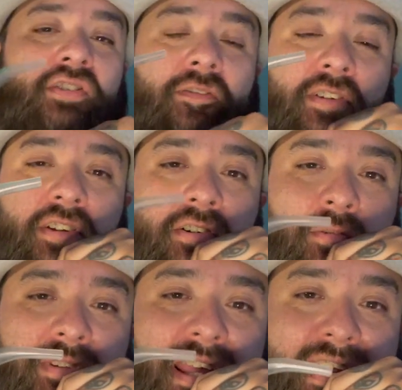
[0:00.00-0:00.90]
if you don't know
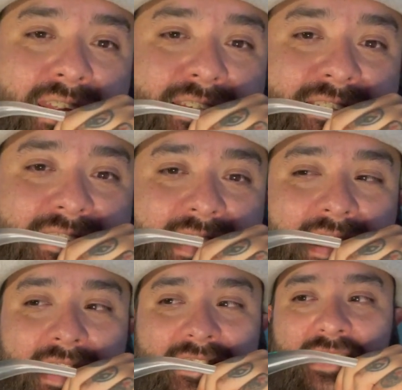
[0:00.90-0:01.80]
what that is,
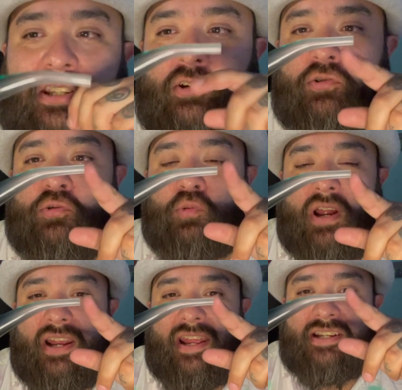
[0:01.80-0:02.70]
it's the new
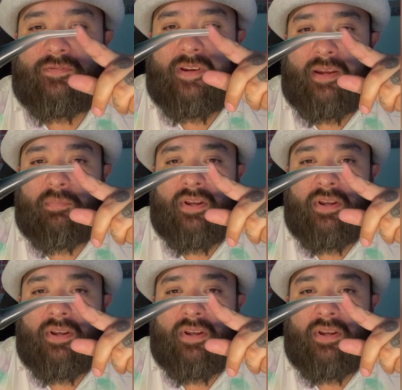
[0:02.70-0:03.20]
dry hash vape